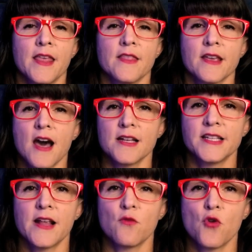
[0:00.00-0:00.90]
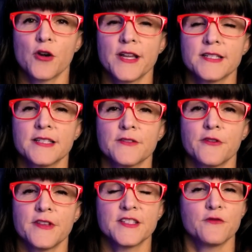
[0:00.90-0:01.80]
The content warnings
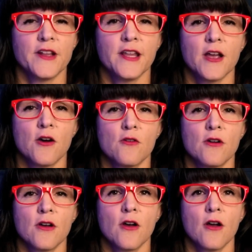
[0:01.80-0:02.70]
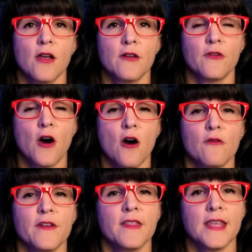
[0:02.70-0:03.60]
for this video
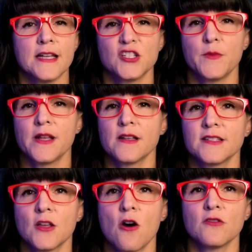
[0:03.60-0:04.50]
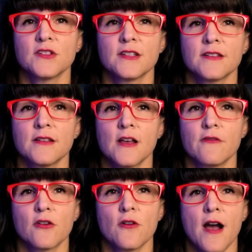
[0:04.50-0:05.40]
involve the intimate assault of
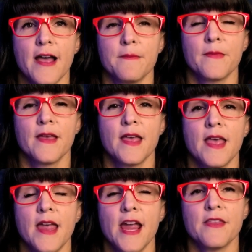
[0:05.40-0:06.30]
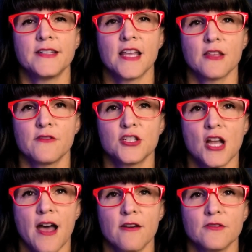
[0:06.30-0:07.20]
a crime and the death of a
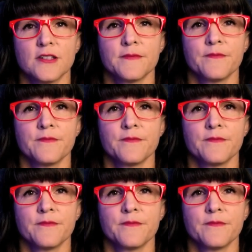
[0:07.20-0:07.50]
child.